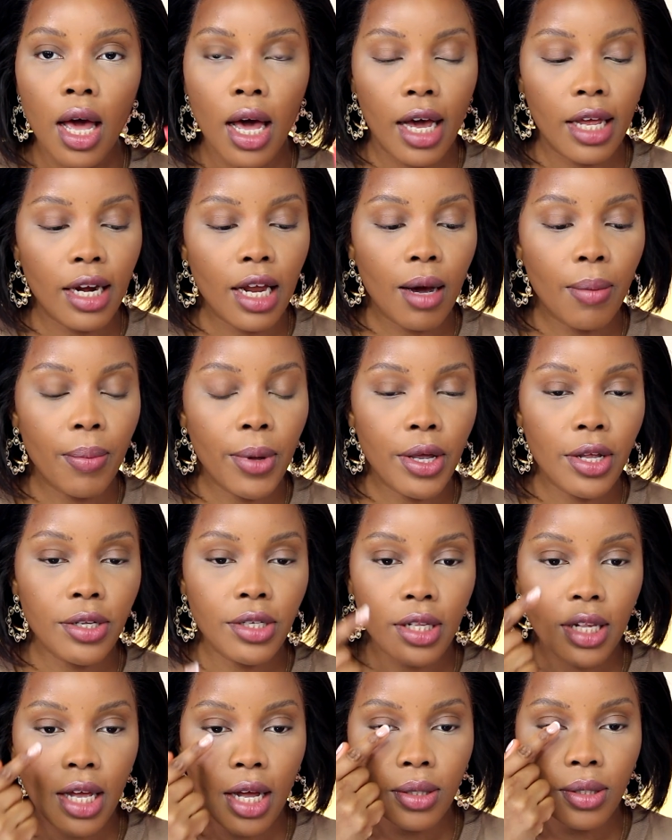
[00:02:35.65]
and I'll be
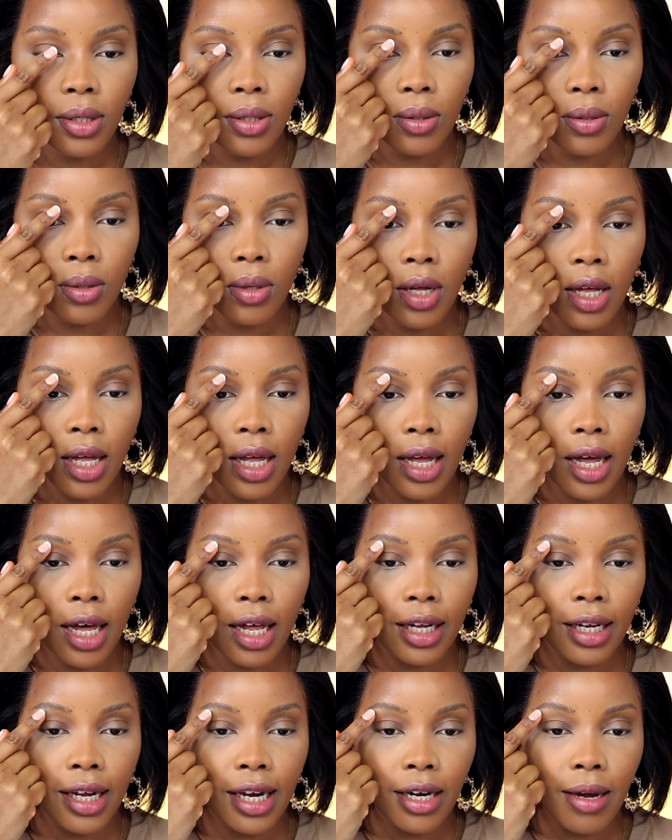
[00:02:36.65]
using that to
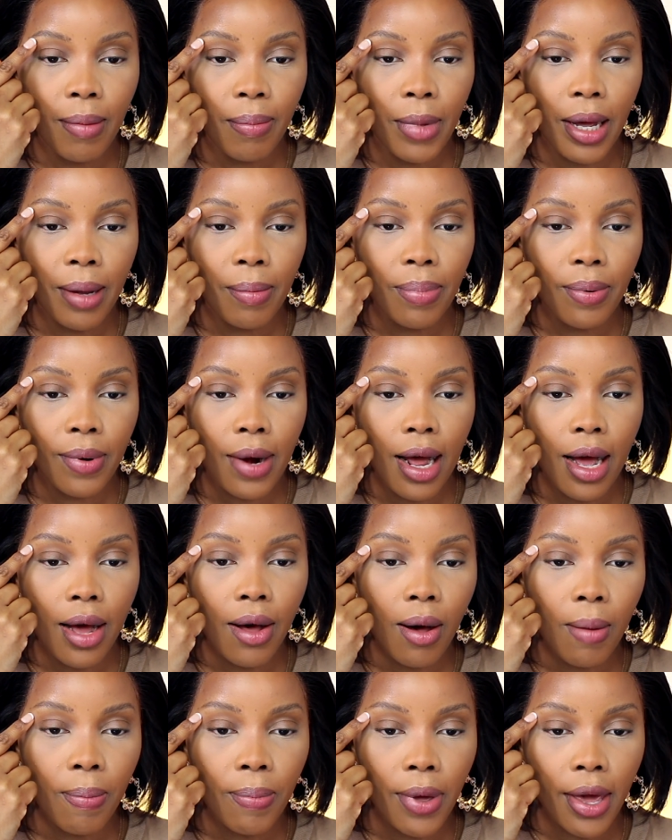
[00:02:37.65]
clean up my brow
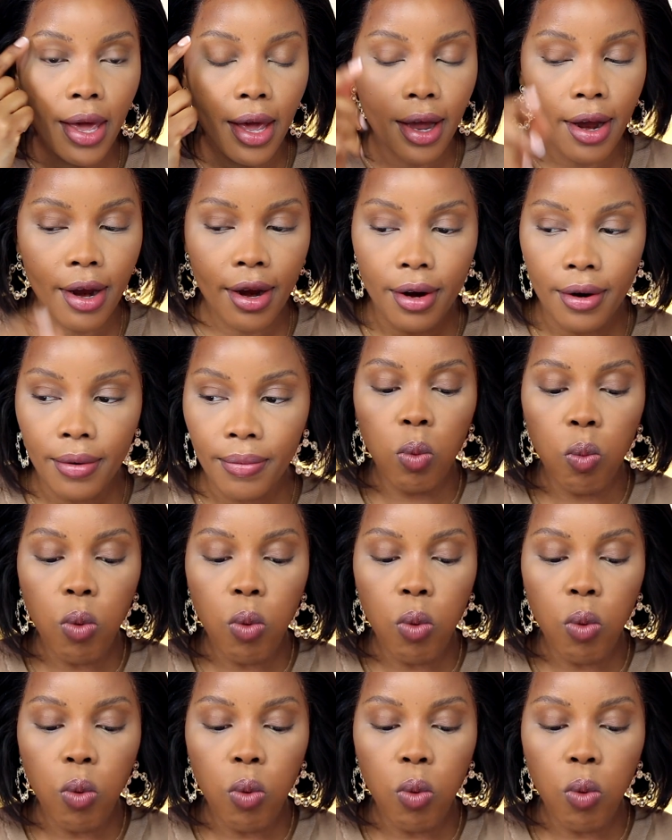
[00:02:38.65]
up here.